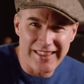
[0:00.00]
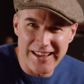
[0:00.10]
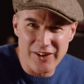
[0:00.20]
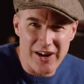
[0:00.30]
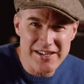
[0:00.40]

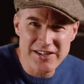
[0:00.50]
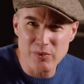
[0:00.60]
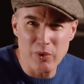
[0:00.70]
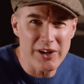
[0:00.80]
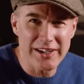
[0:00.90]

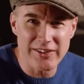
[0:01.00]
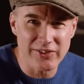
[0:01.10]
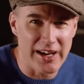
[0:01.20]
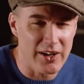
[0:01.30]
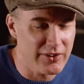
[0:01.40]
nice swirly
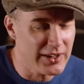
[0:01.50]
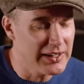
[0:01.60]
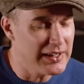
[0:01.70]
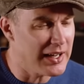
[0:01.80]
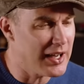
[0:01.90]
sound.
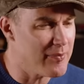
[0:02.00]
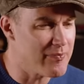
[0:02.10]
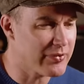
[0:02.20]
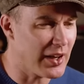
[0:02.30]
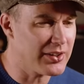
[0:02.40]

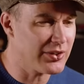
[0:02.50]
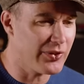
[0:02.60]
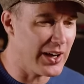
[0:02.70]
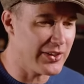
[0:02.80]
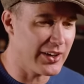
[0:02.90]
I just
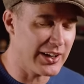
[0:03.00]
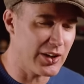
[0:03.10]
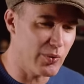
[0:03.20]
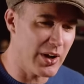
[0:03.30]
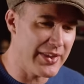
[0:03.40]
found that I
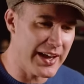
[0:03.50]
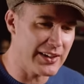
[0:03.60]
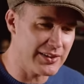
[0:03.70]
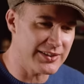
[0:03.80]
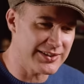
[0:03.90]
can run
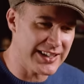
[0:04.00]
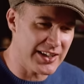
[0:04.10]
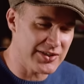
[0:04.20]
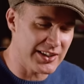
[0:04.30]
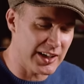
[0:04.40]
that. It
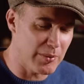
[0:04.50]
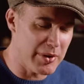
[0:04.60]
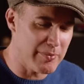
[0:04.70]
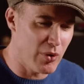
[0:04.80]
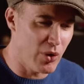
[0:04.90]
sounds a little
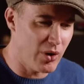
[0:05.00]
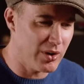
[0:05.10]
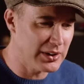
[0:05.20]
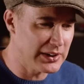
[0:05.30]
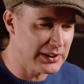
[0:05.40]
bit
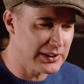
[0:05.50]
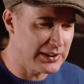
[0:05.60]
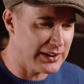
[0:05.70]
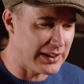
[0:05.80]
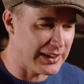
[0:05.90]
more
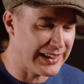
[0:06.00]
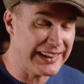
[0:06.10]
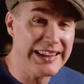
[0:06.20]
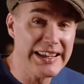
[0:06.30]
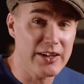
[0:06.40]

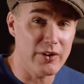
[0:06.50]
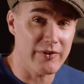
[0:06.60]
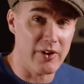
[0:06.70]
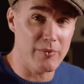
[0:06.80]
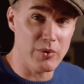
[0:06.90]
clear
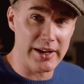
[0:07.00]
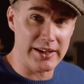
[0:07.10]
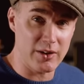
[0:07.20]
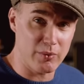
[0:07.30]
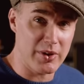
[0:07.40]
if I'm
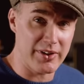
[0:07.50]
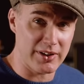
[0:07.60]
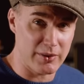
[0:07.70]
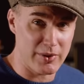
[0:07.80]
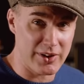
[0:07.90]
running it with
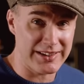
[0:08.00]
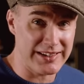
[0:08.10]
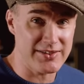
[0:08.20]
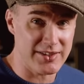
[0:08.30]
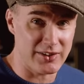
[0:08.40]
a
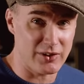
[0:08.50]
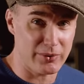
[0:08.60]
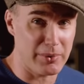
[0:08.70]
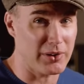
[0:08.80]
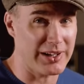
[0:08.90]
clean signal
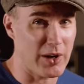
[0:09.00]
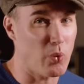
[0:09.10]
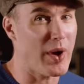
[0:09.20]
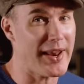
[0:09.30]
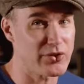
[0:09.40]
as well, like a
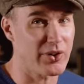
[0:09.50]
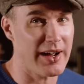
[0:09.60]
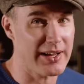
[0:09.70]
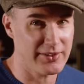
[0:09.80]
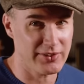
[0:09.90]

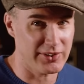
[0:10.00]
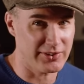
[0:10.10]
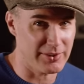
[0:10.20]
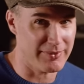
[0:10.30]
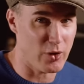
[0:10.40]
wet-dry
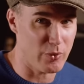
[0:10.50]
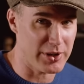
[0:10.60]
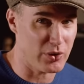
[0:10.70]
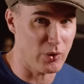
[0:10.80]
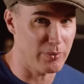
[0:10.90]
system. That would
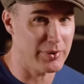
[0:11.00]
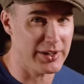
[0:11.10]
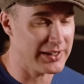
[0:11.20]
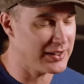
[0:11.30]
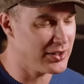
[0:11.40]
be cool.
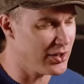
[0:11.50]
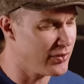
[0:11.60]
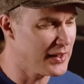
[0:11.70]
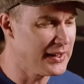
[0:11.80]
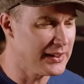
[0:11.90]
But you
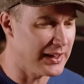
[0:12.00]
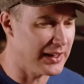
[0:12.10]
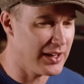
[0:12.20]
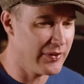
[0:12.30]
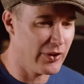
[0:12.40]
know,
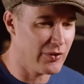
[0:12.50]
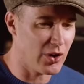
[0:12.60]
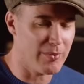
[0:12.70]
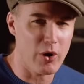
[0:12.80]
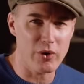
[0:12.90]
if you've
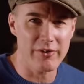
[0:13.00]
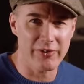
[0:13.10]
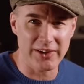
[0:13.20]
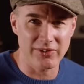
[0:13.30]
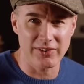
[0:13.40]
got a
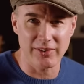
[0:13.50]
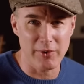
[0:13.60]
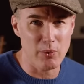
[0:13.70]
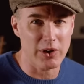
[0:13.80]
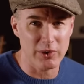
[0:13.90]
multi-effect
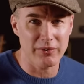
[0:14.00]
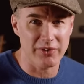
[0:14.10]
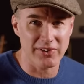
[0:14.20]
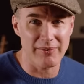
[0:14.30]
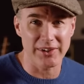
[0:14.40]
system, you want to look
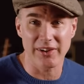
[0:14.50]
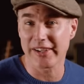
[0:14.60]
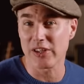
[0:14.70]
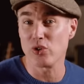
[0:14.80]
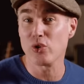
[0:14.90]
for something
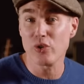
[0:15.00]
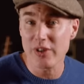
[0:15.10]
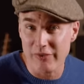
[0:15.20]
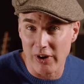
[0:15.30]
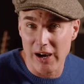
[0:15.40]
like a
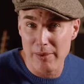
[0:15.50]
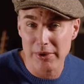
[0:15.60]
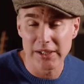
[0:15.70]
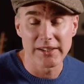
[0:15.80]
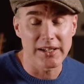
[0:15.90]
Univibe
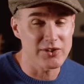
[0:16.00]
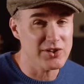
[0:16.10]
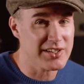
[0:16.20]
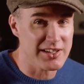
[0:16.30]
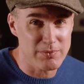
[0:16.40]
and
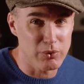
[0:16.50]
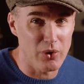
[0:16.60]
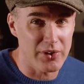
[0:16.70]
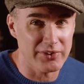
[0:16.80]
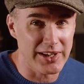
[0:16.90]
just
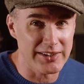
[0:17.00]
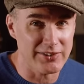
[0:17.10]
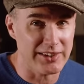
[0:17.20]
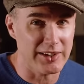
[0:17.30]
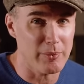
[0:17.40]
explore the
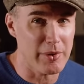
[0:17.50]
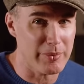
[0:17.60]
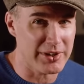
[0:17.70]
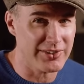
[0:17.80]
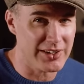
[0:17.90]
settings a little
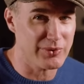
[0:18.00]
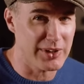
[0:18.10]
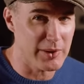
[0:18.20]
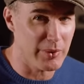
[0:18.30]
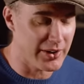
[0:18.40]
bit, because that's
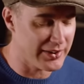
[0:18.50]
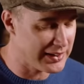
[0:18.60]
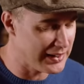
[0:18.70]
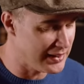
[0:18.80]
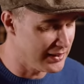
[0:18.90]
really one of the
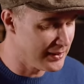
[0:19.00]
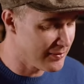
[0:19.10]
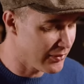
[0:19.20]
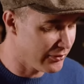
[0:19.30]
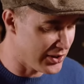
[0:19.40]
key
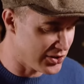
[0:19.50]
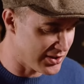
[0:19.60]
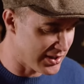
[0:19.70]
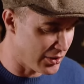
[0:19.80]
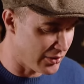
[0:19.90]

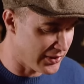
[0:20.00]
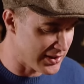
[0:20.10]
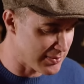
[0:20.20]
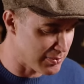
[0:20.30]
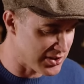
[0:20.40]
features here of
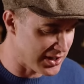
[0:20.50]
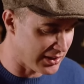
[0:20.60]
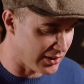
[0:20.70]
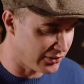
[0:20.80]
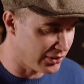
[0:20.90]
this
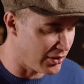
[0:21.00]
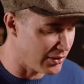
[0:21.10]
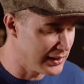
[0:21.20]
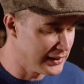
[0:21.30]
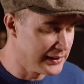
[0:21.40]
particular
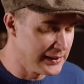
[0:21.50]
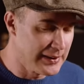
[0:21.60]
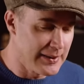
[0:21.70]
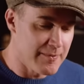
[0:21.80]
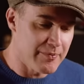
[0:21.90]
song.
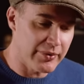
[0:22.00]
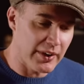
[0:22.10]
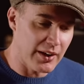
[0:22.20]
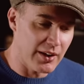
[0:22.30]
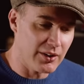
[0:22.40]

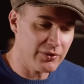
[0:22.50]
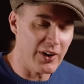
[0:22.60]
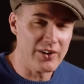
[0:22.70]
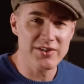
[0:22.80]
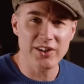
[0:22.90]
As
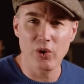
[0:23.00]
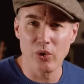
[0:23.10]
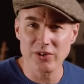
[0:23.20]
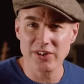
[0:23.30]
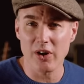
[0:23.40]
far as the
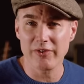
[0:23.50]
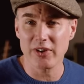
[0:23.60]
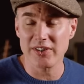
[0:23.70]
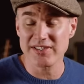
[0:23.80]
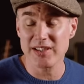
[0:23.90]
chords go, I've
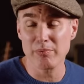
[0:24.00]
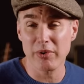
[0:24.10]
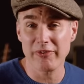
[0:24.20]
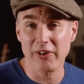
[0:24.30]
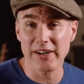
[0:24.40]
got a
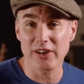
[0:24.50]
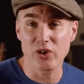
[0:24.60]
simplified